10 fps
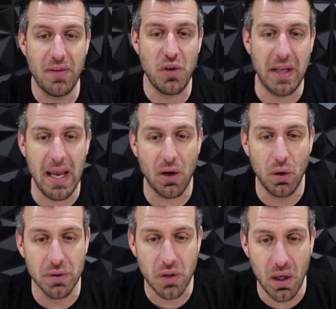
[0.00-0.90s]
if you can't
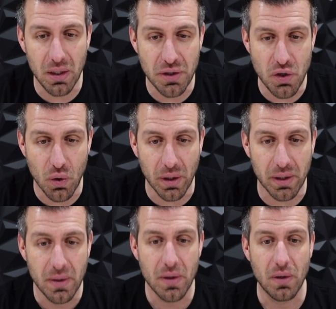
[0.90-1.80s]
cold call in New
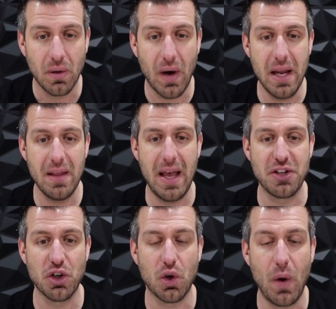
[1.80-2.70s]
York, right? And
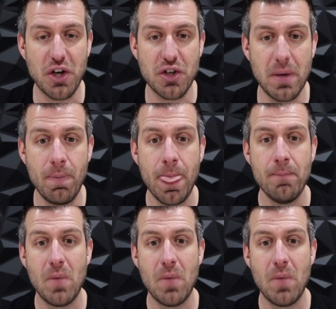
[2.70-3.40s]
that's your question.